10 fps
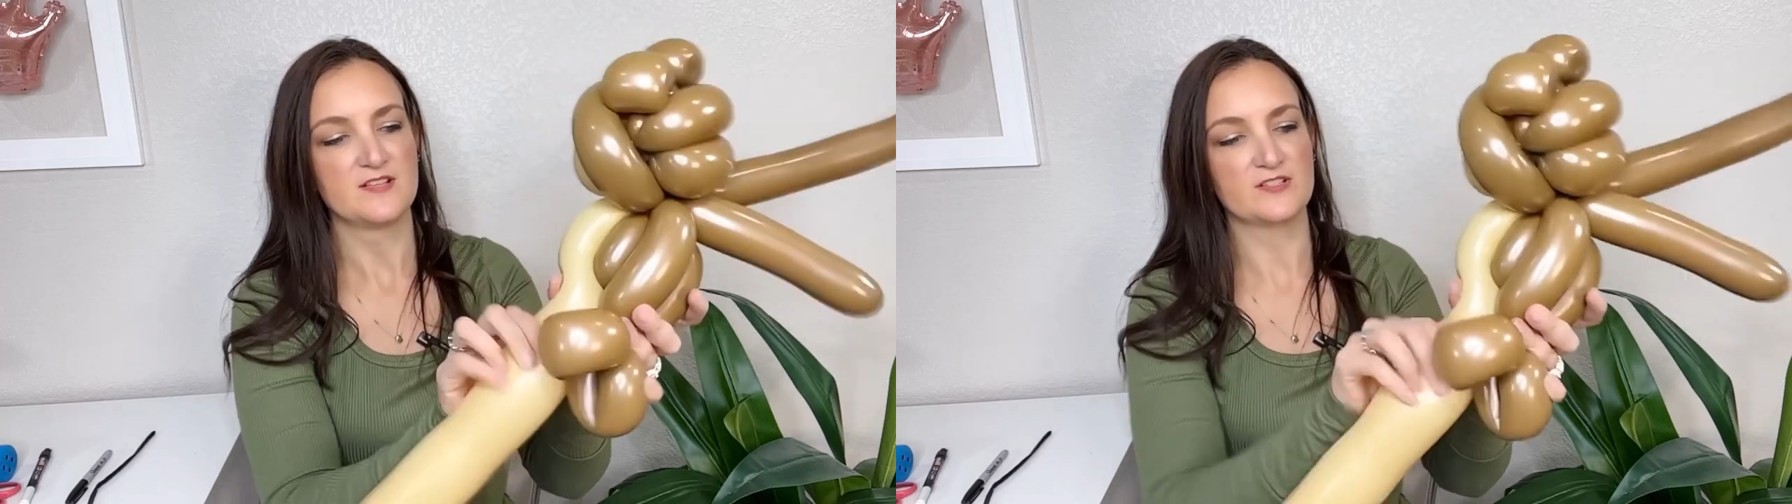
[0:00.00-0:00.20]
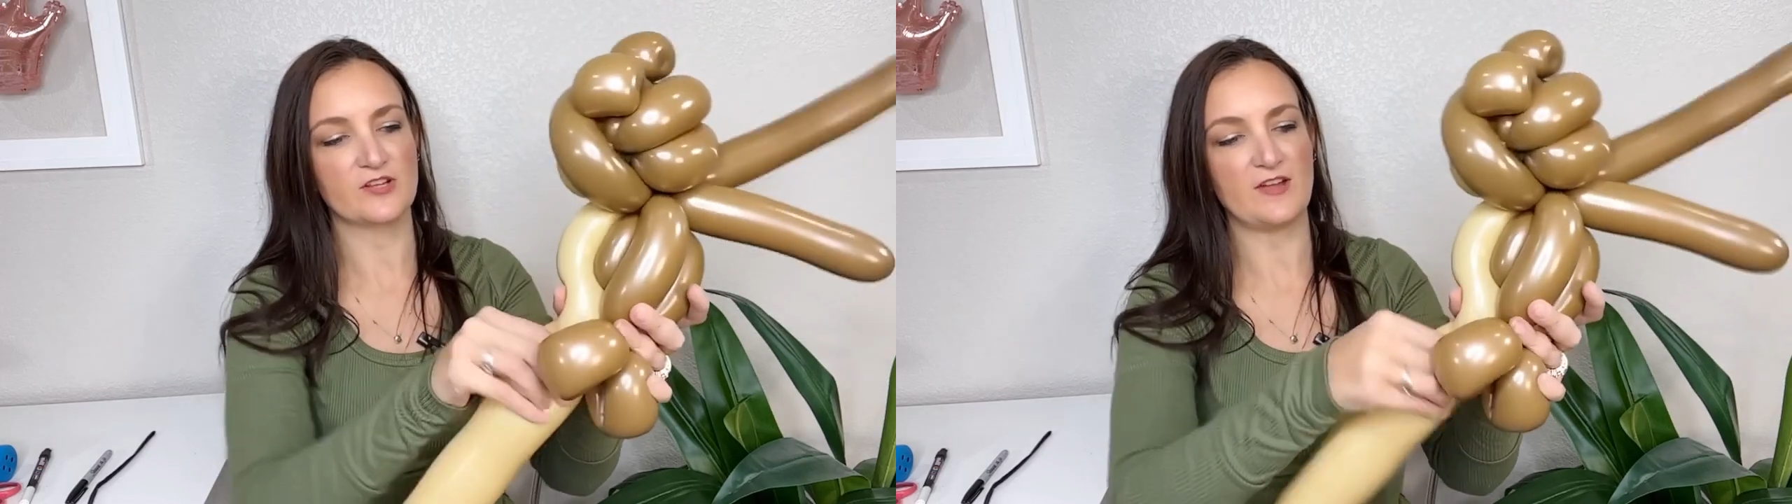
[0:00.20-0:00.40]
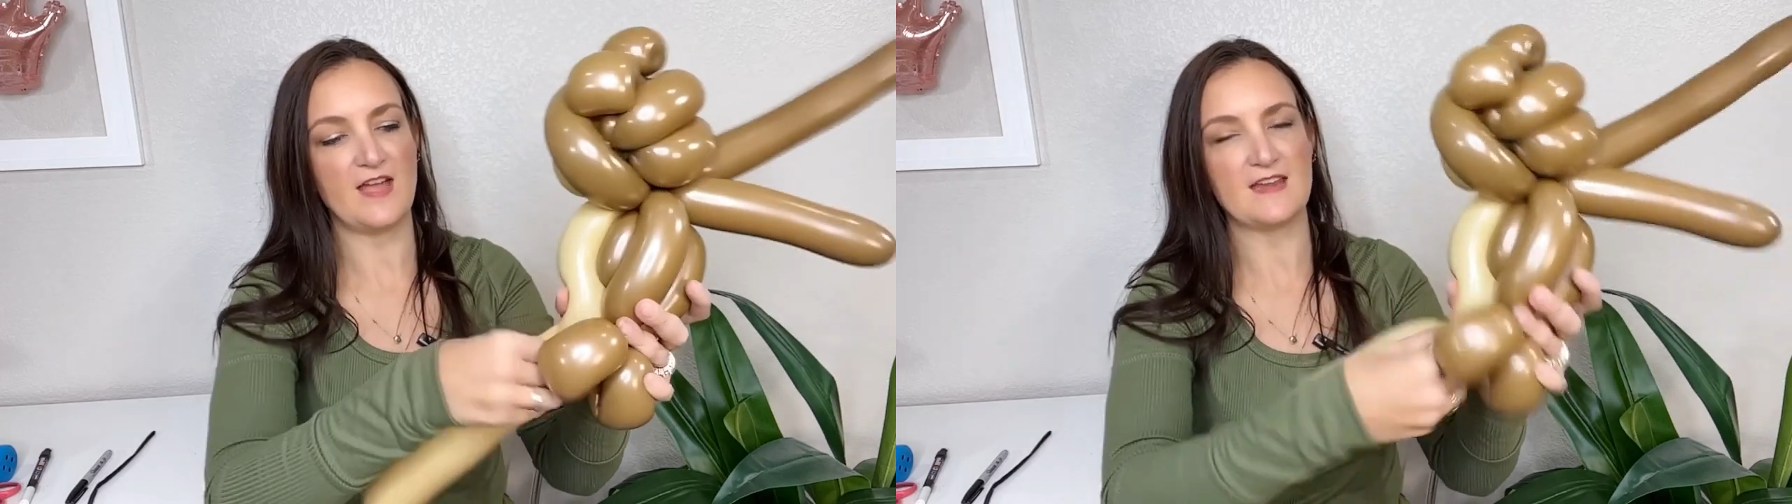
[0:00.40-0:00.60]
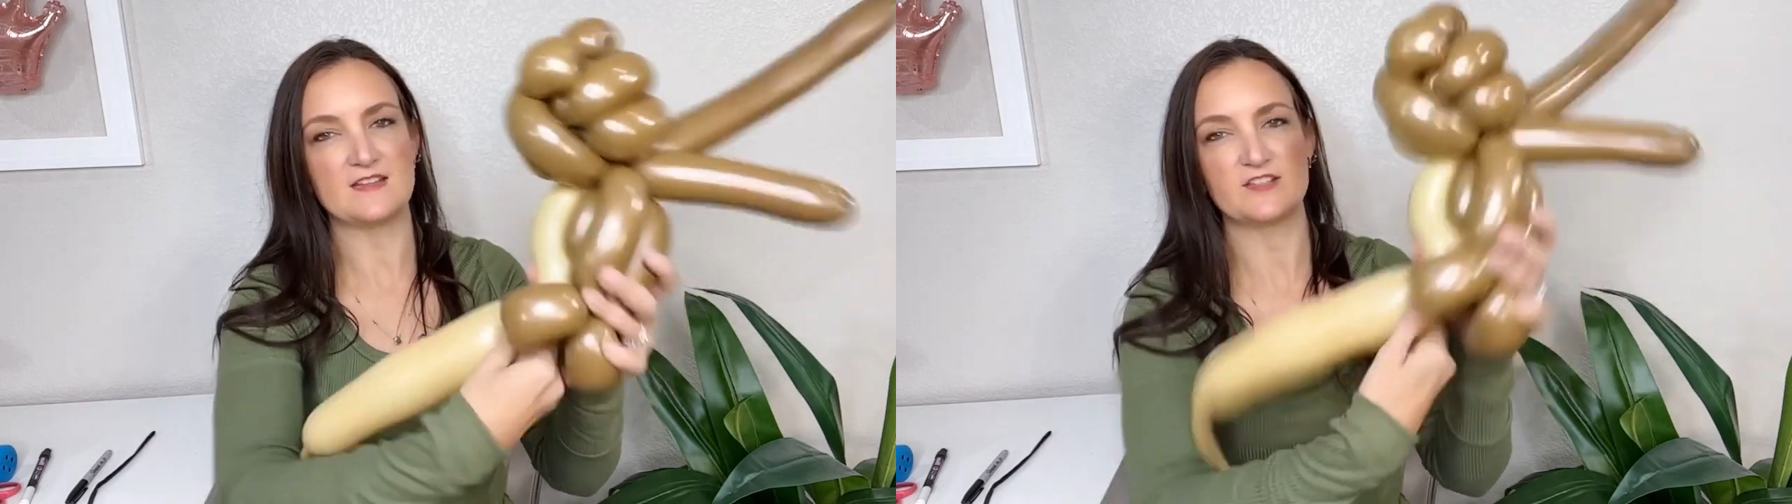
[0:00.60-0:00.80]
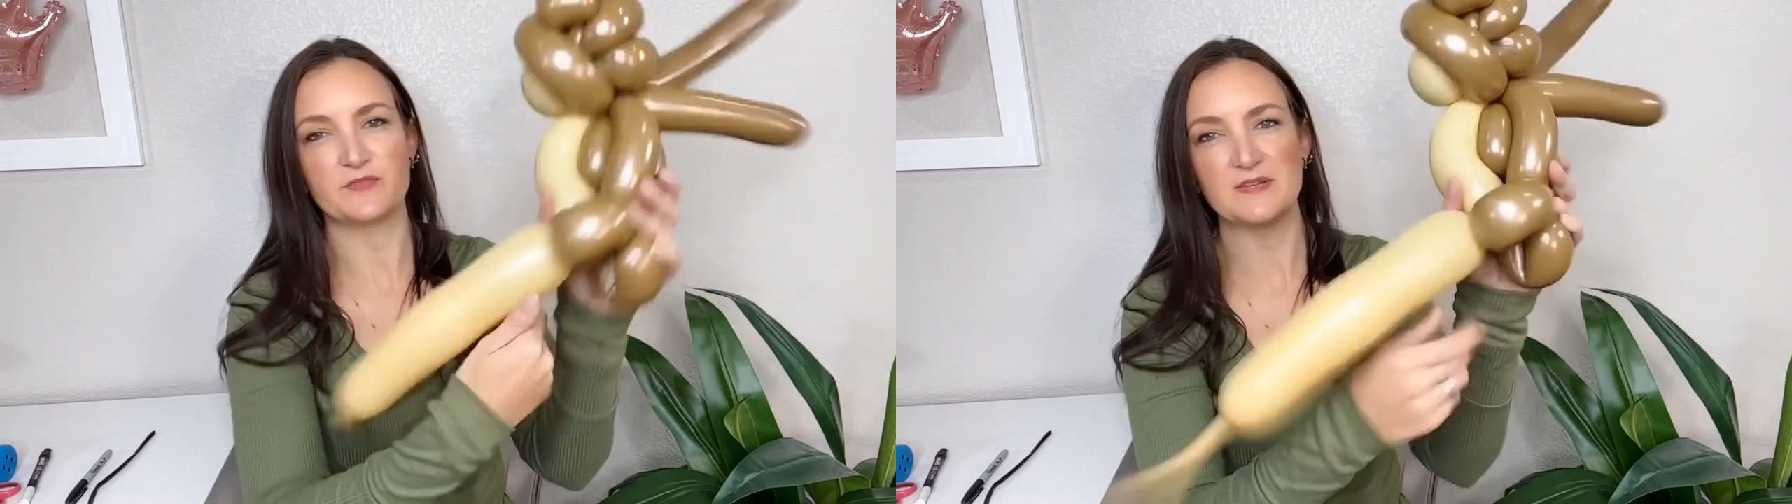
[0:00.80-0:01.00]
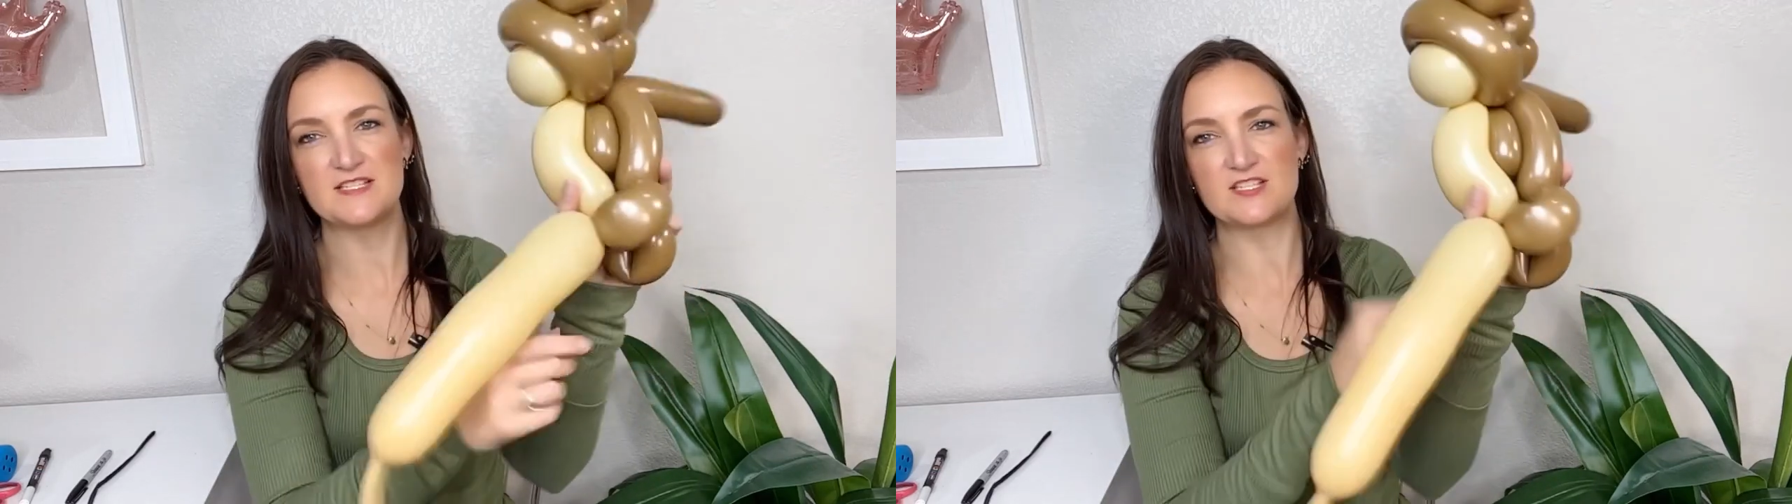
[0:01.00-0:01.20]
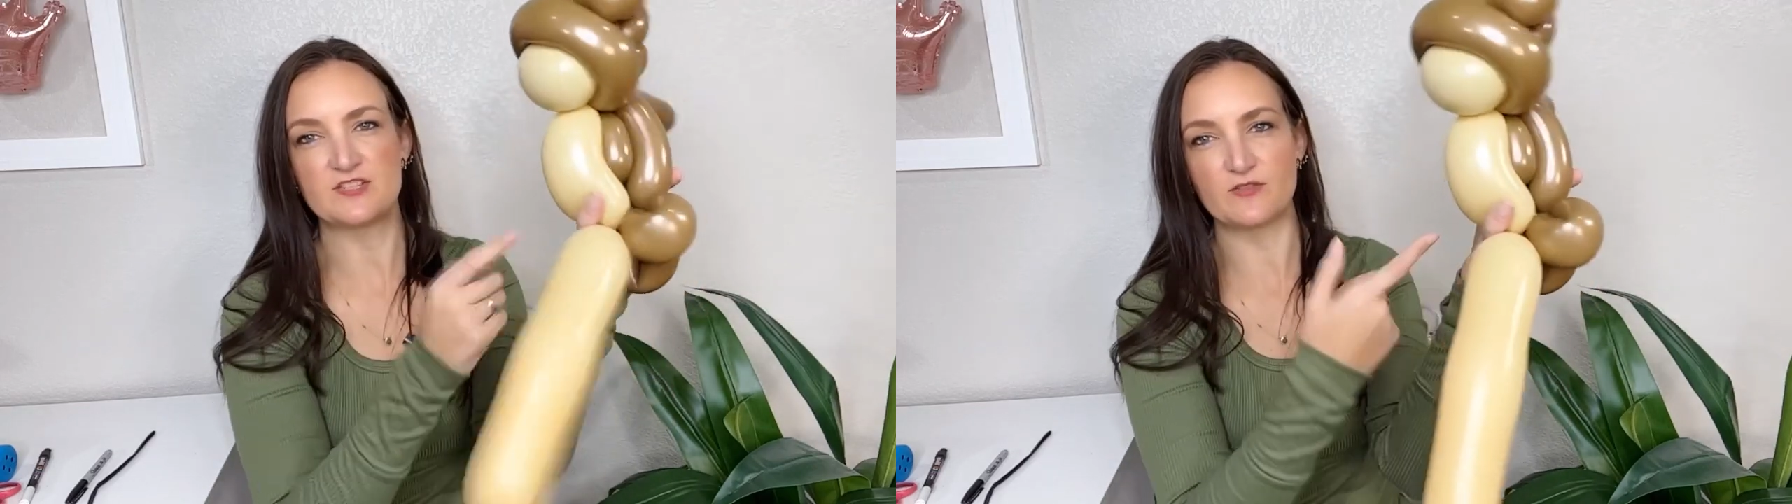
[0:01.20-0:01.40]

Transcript: So go ahead and twist